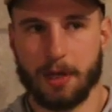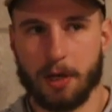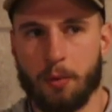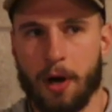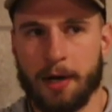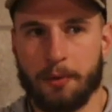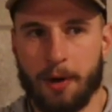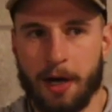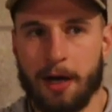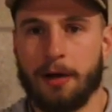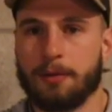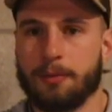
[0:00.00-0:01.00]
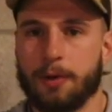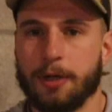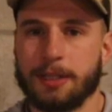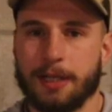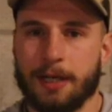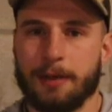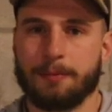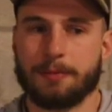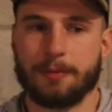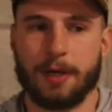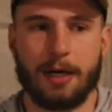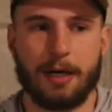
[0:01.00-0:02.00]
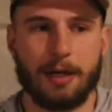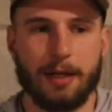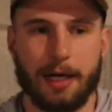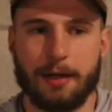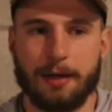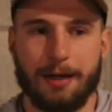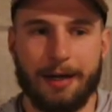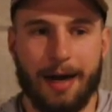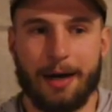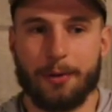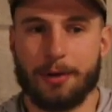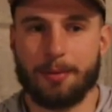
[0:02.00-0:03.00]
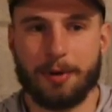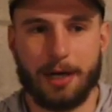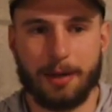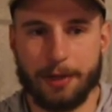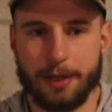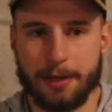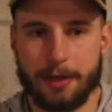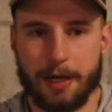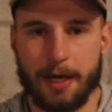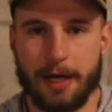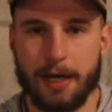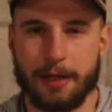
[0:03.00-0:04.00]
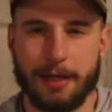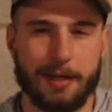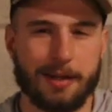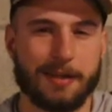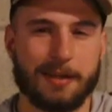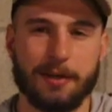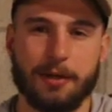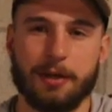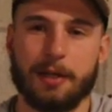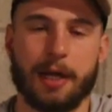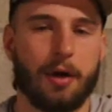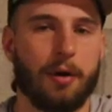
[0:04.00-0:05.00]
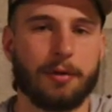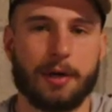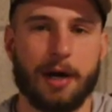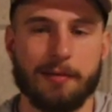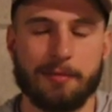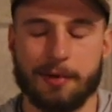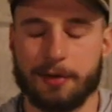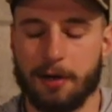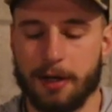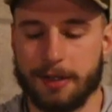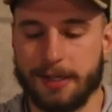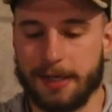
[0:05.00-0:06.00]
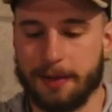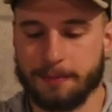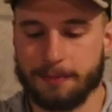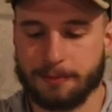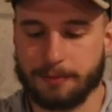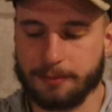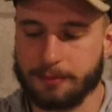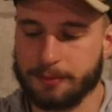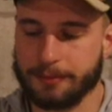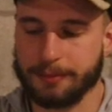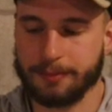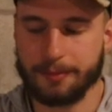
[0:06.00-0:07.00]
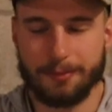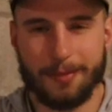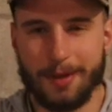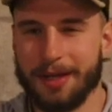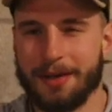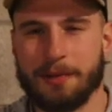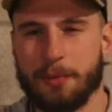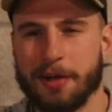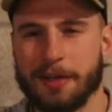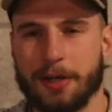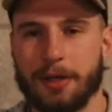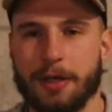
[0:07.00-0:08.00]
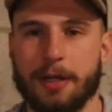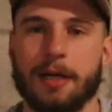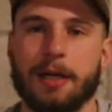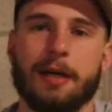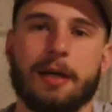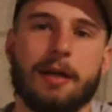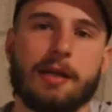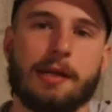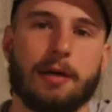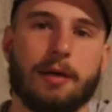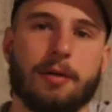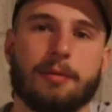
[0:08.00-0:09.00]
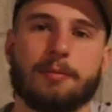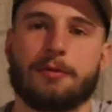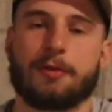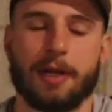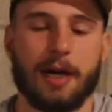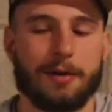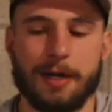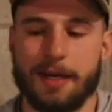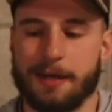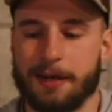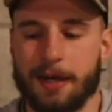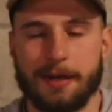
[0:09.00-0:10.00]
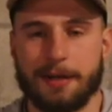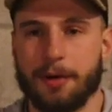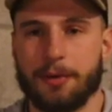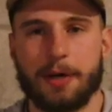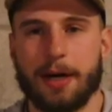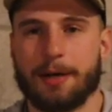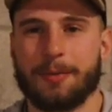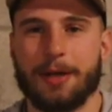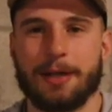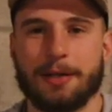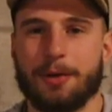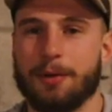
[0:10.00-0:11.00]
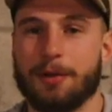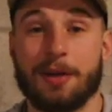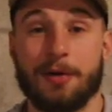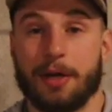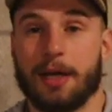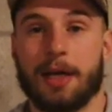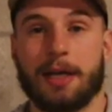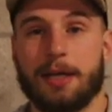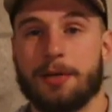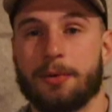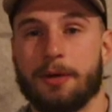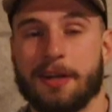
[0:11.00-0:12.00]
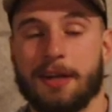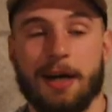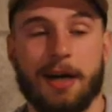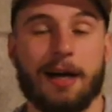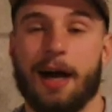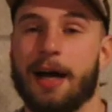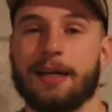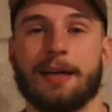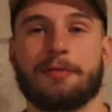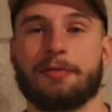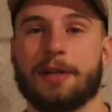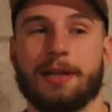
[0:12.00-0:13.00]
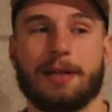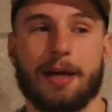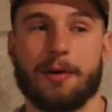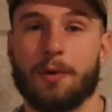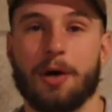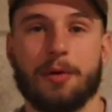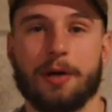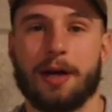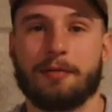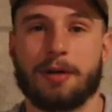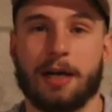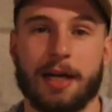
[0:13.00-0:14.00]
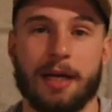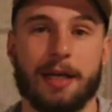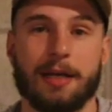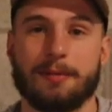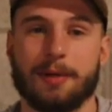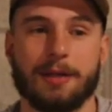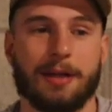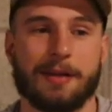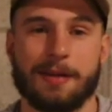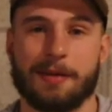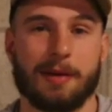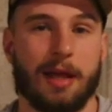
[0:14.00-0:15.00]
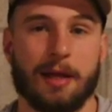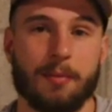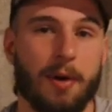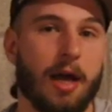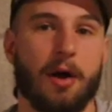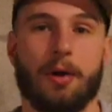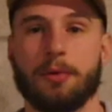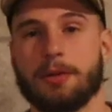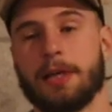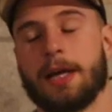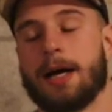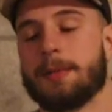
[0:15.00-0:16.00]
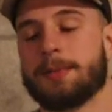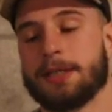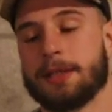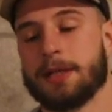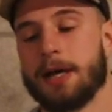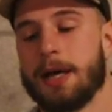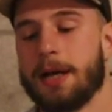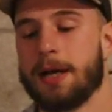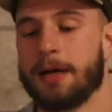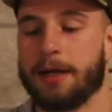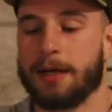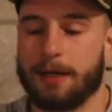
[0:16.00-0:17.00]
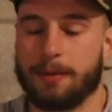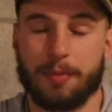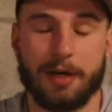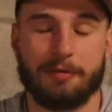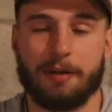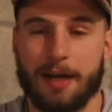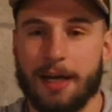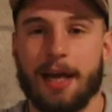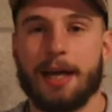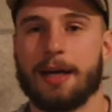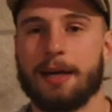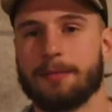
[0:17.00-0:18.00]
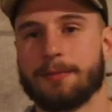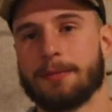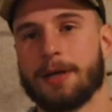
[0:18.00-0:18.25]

quite a while one time, like an hour probably, and they still, like, all the rice was crunchy, and this wasn't good. So for that reason, I just don't recommend cold soaking any North side. I definitely won't ever again unless it's like my only option. But if I can,